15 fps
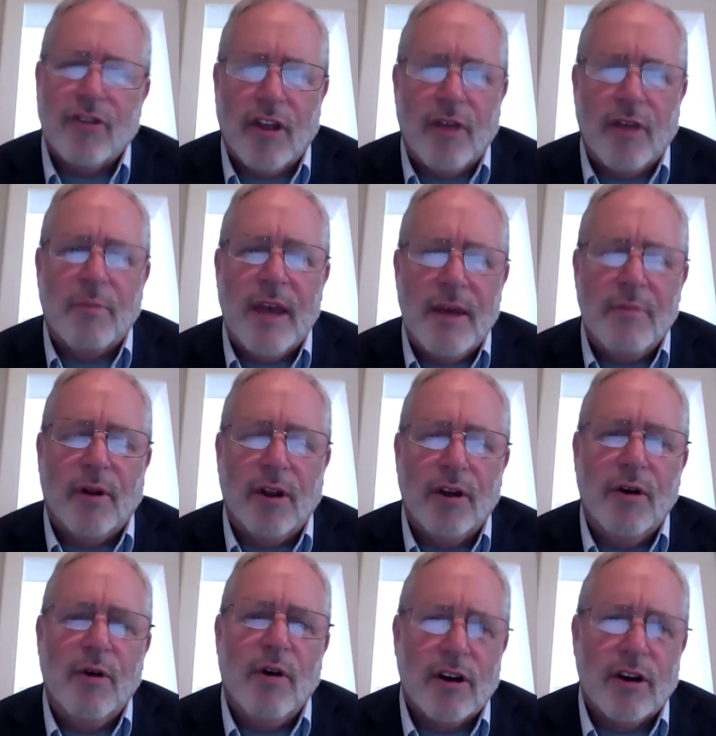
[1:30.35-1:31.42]
are the people
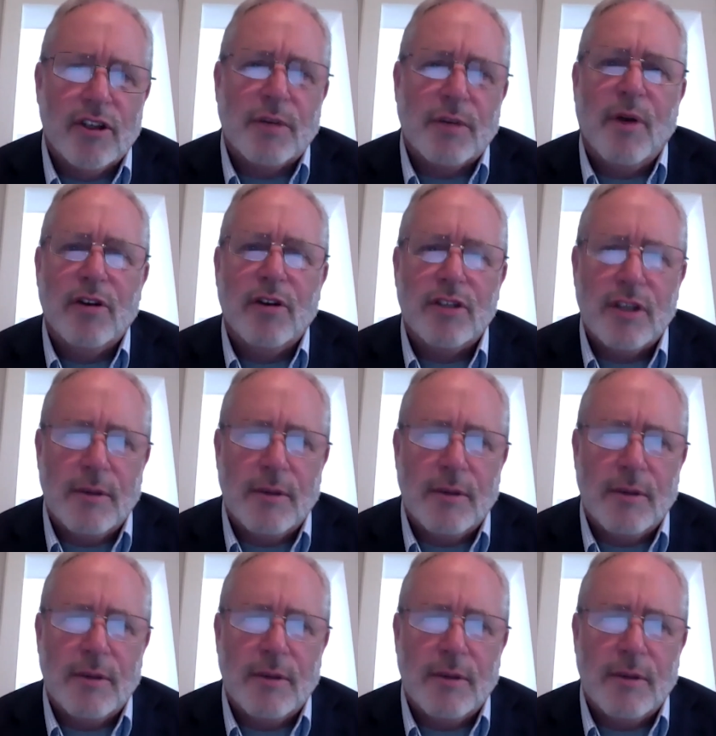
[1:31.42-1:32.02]
who are supposed